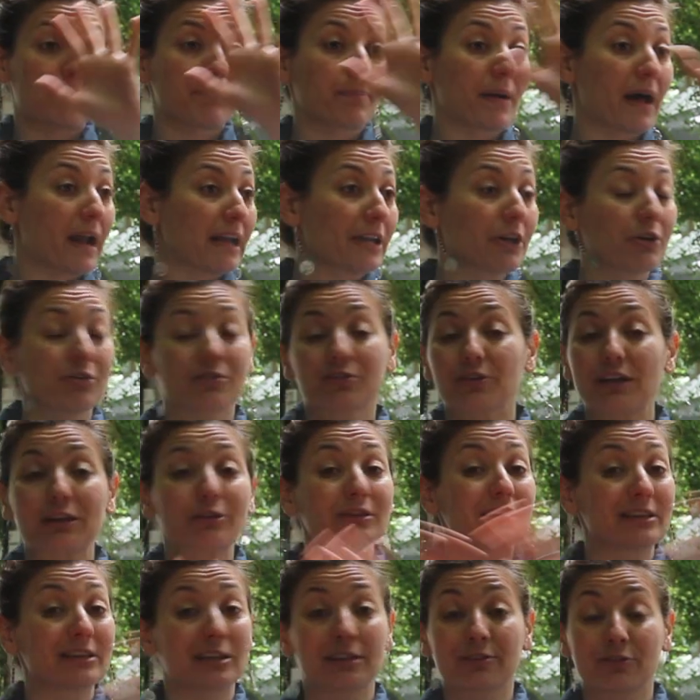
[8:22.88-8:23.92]
paleo,
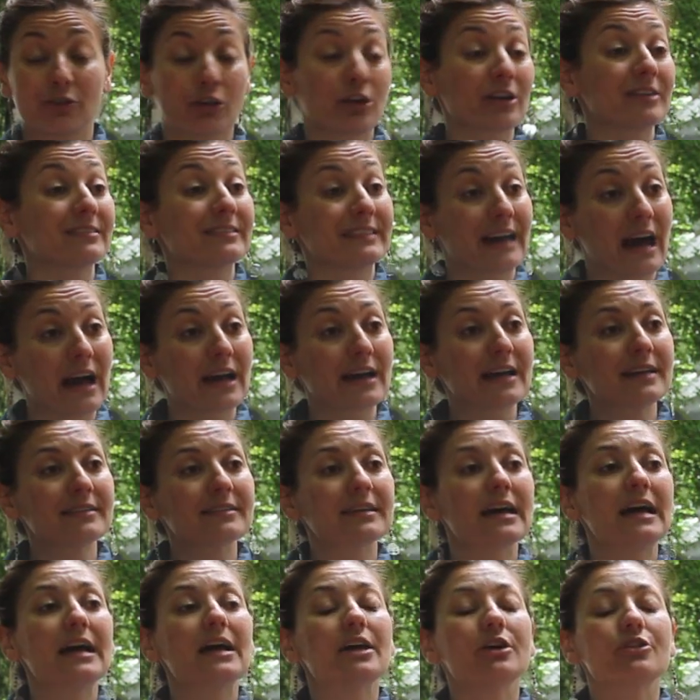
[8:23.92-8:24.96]
it's not a diet.